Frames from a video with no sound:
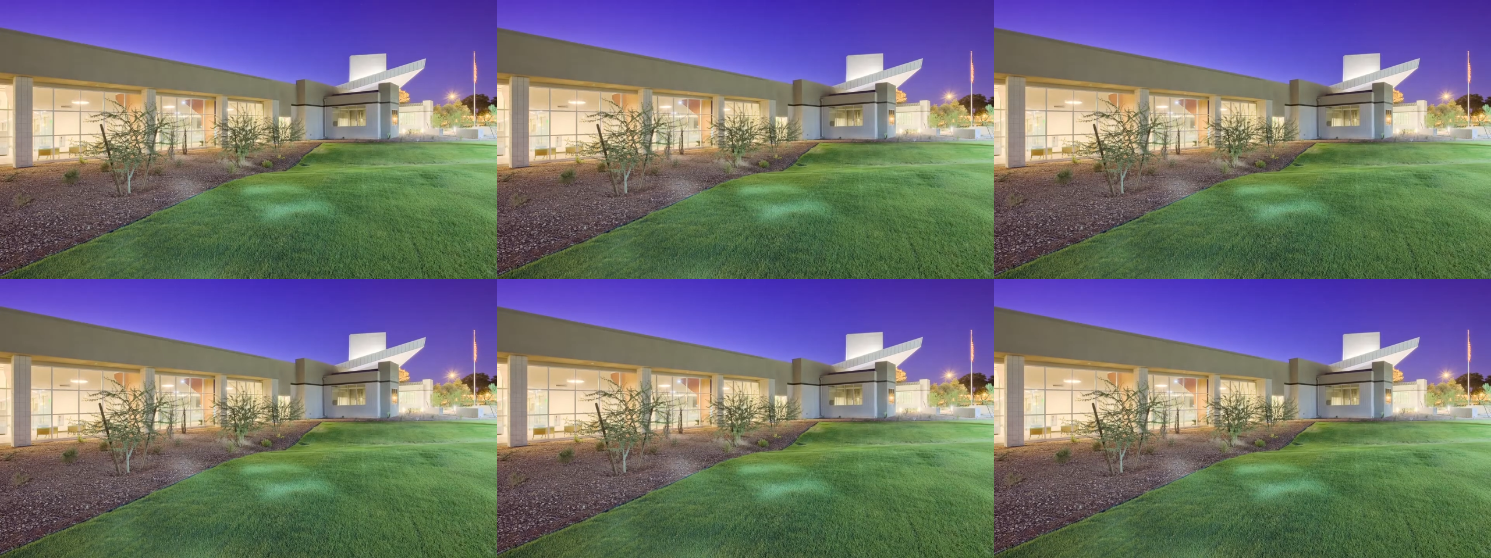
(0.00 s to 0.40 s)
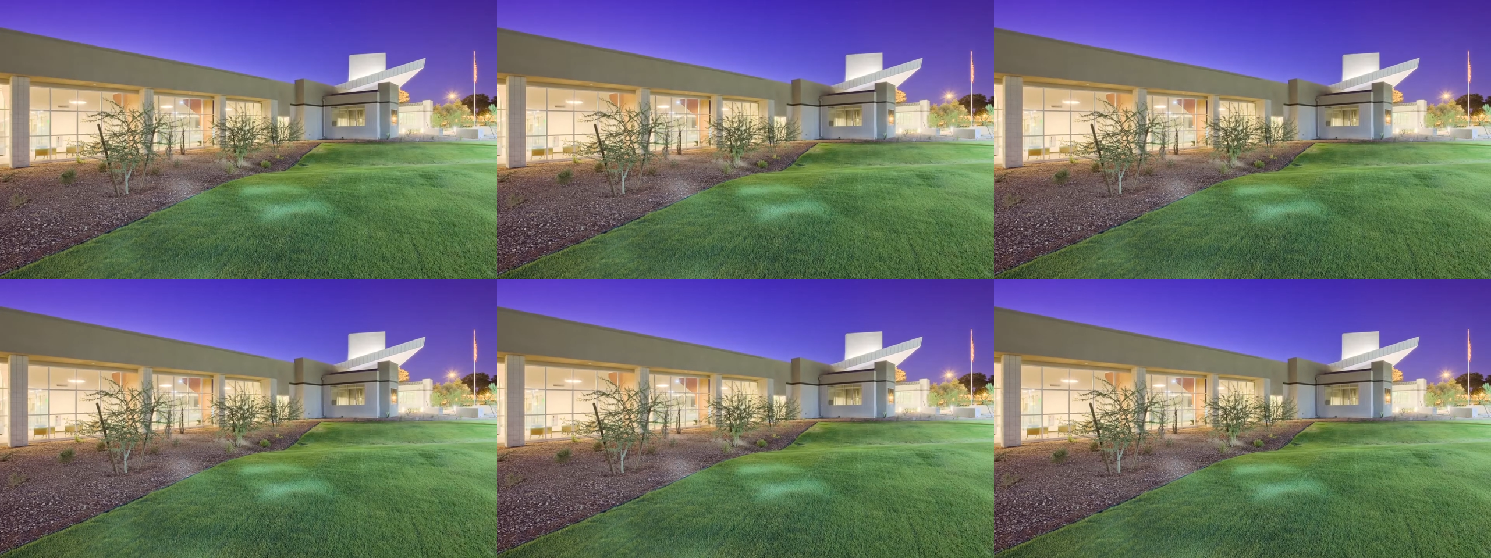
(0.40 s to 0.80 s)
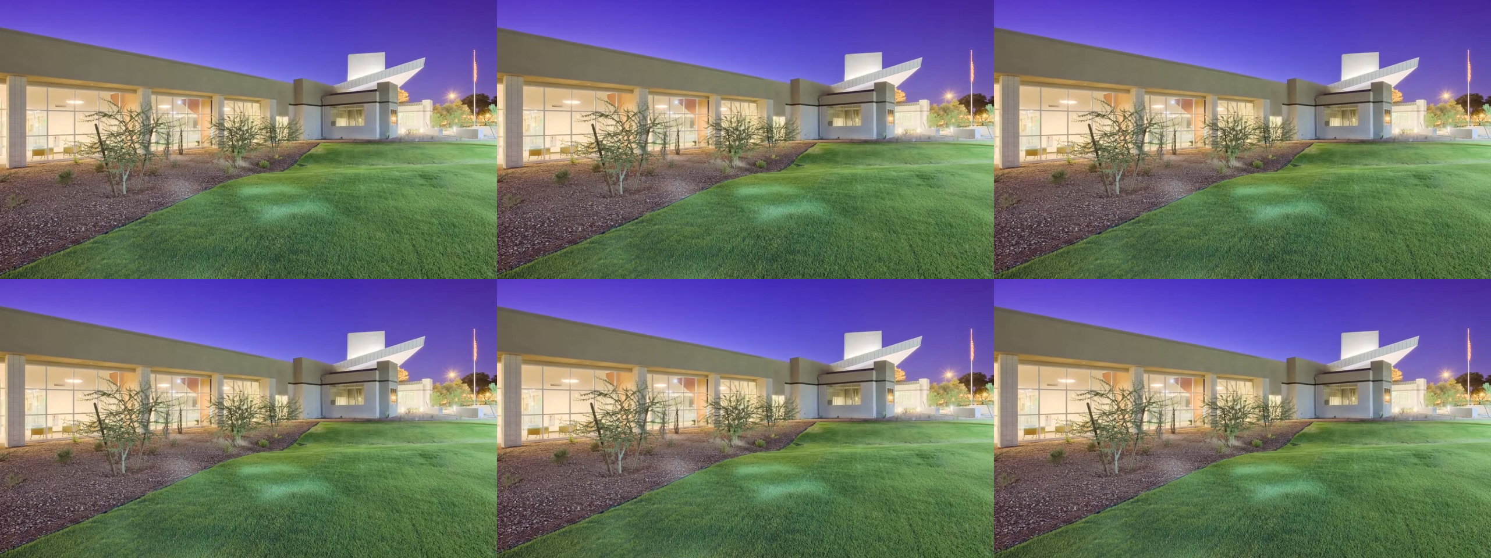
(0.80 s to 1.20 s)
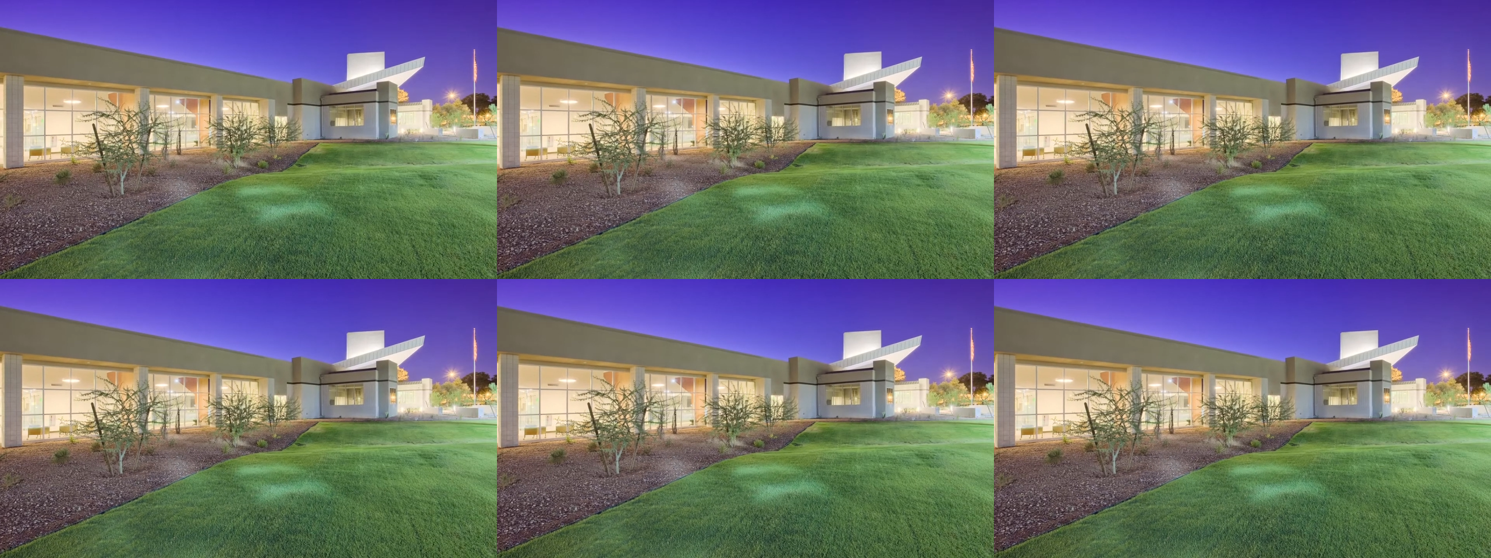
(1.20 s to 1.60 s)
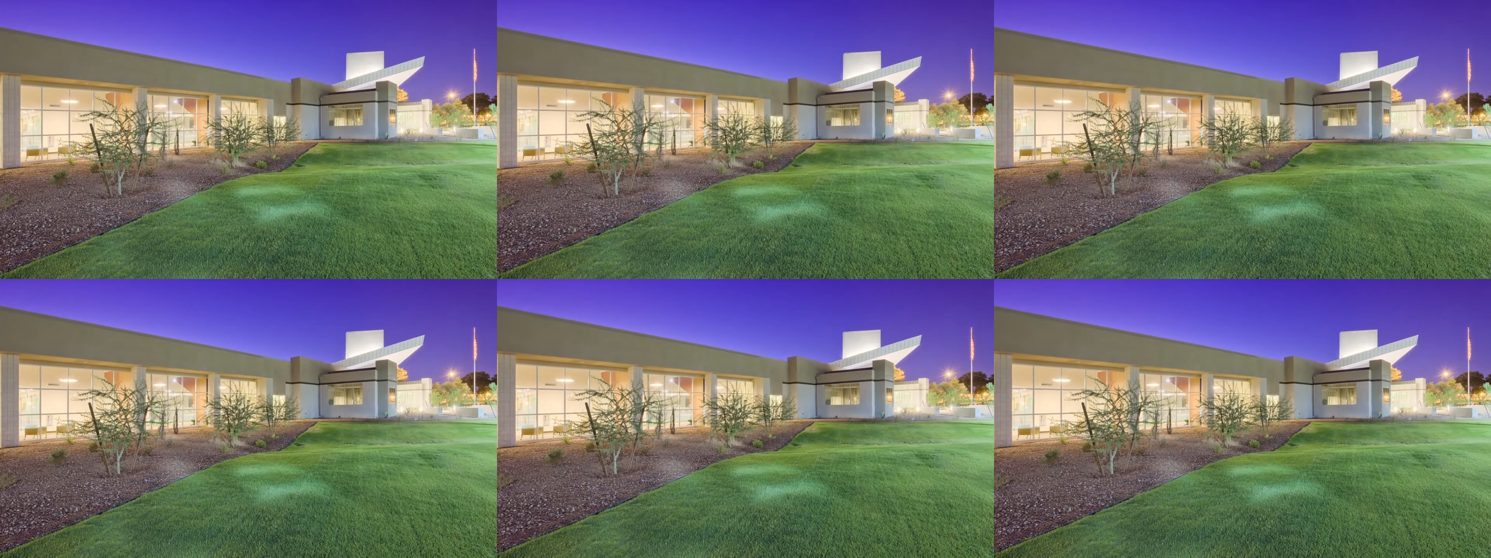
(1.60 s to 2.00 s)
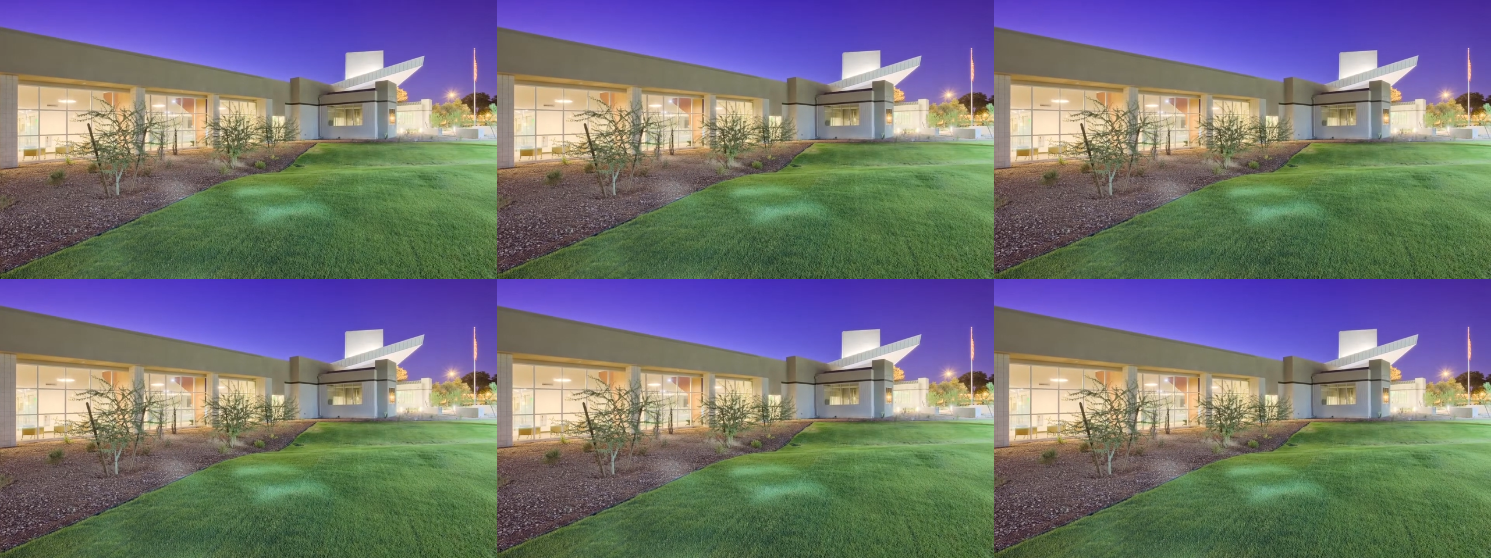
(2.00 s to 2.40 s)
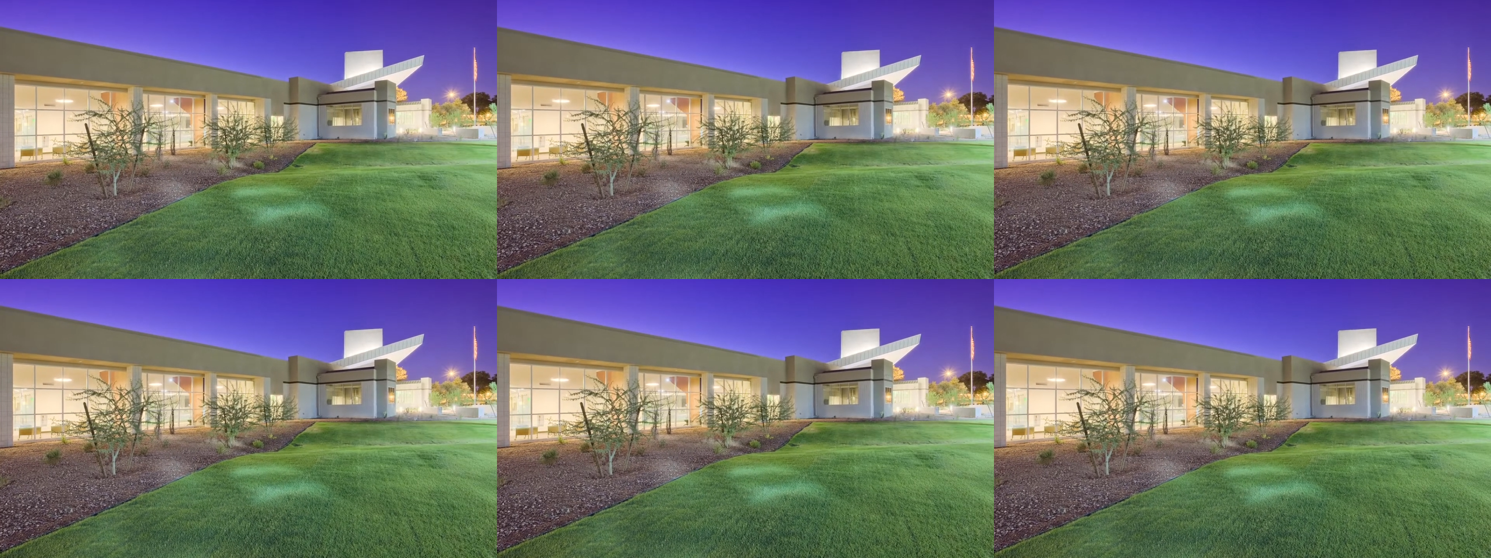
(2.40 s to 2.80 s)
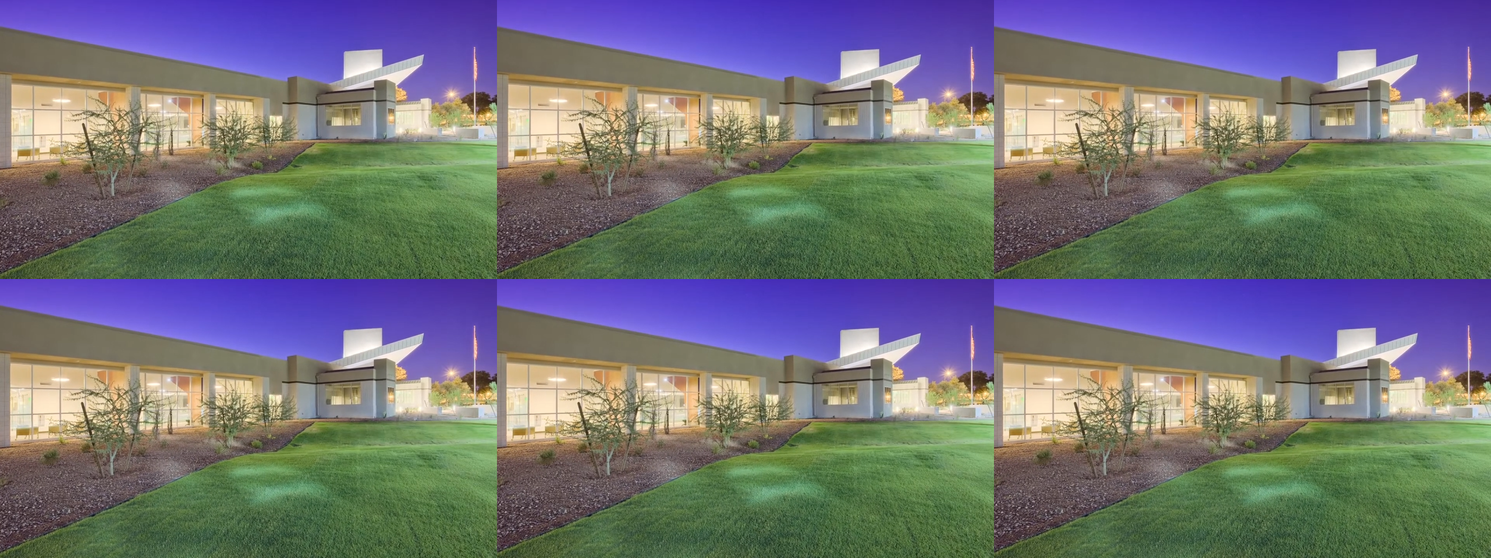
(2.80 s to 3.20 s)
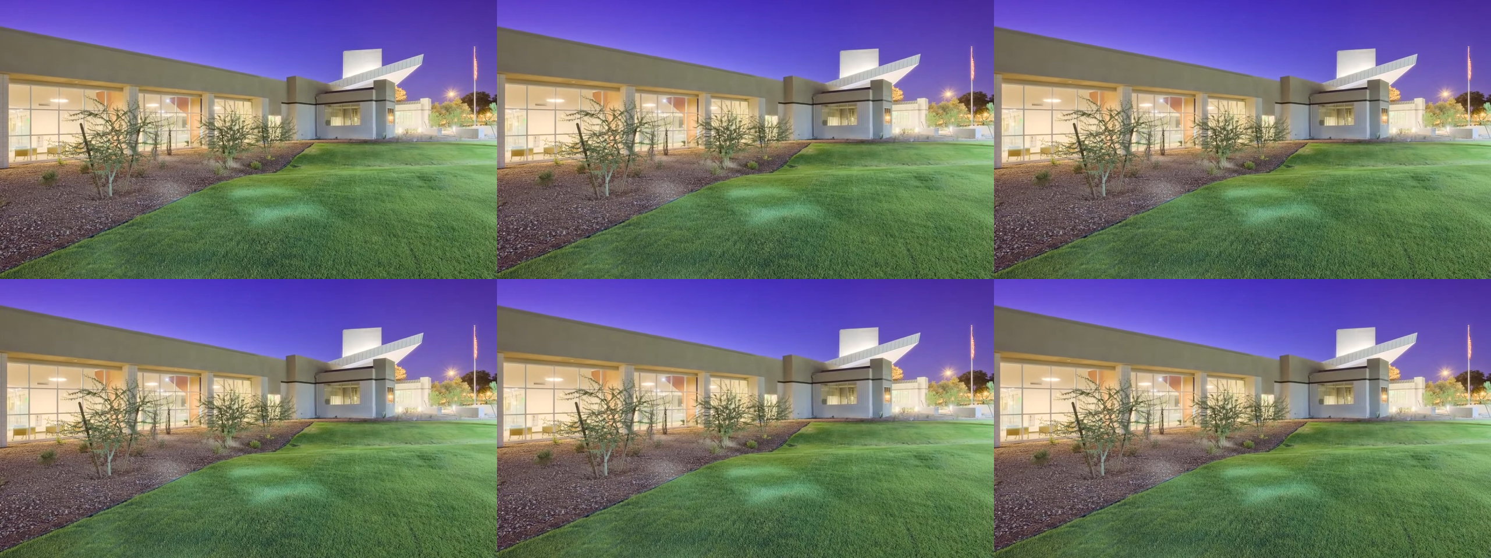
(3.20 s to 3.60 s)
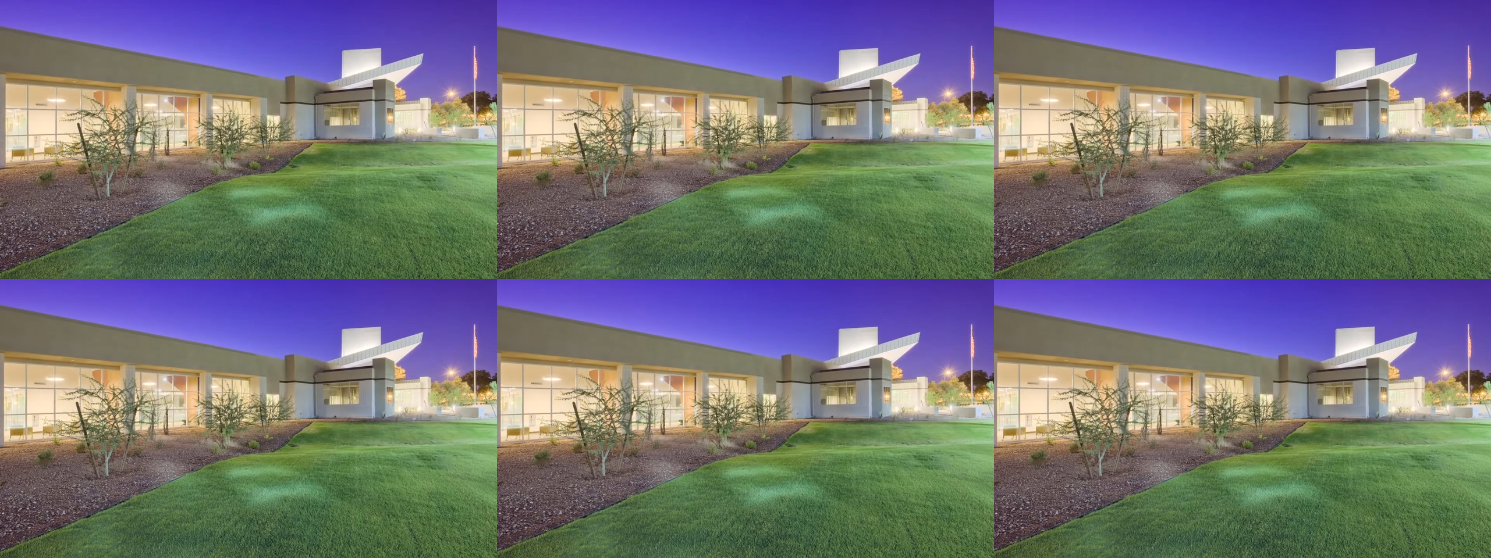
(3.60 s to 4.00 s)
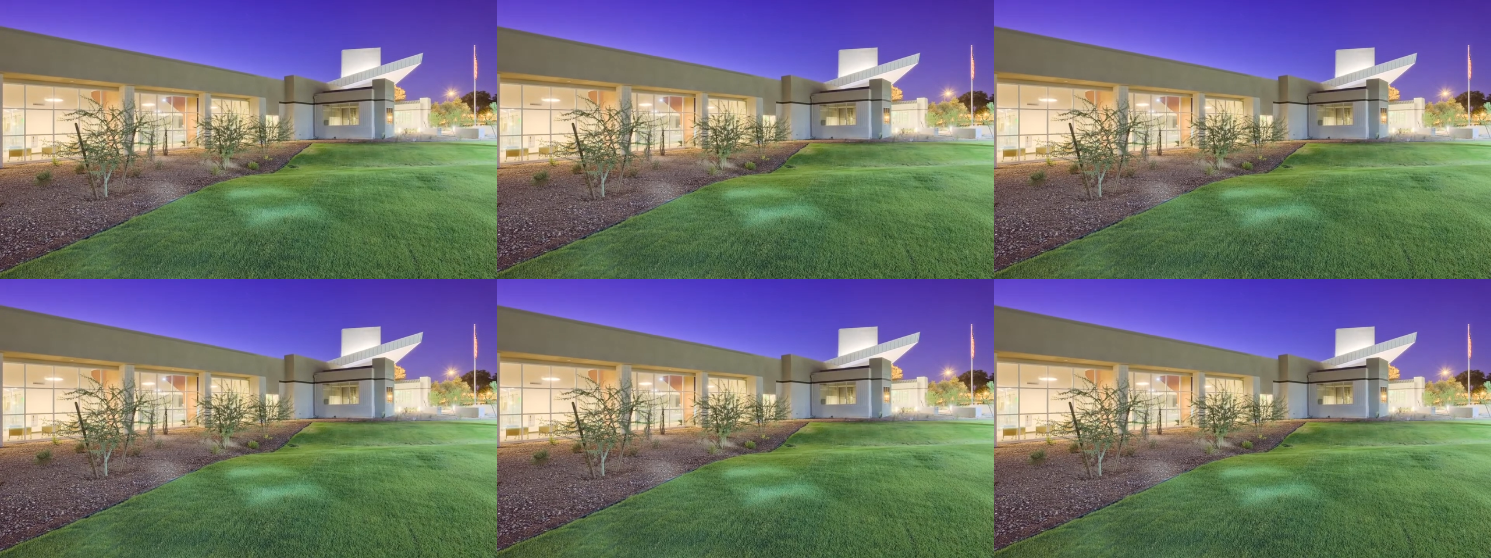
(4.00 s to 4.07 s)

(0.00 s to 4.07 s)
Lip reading: No face is visible, so there are no lips to read.